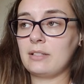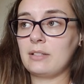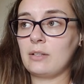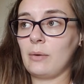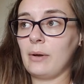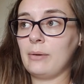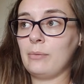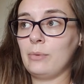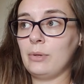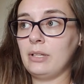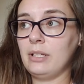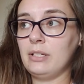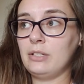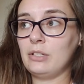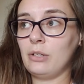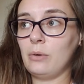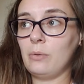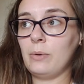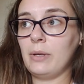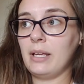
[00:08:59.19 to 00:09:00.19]
So I really
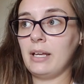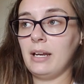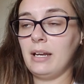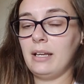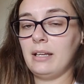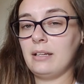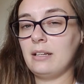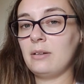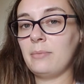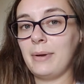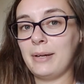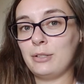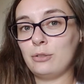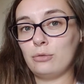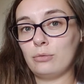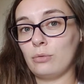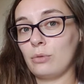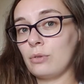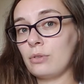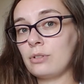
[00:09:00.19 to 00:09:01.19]
don't get into my
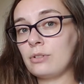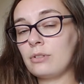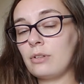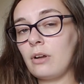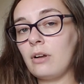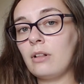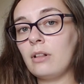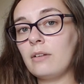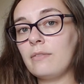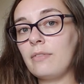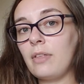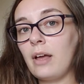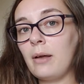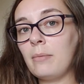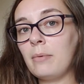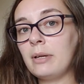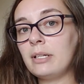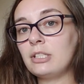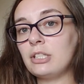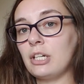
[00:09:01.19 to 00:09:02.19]
drawers all of that
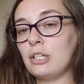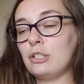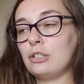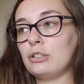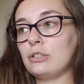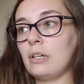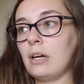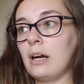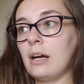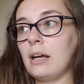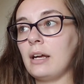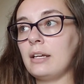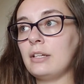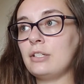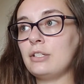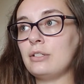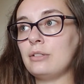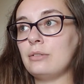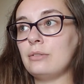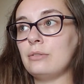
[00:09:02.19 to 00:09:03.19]
much. I try
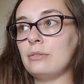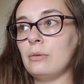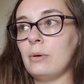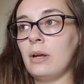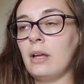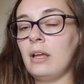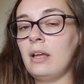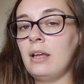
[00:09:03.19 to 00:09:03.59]
to